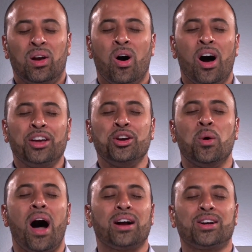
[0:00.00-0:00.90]
Lord, you
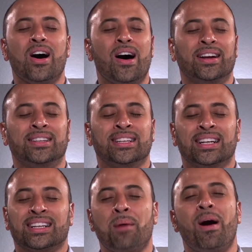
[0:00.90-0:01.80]
are good.
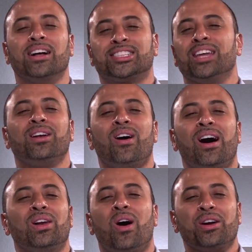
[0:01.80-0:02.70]
Come on, tell the
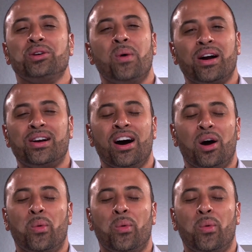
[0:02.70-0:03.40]
Lord, Lord, you are good.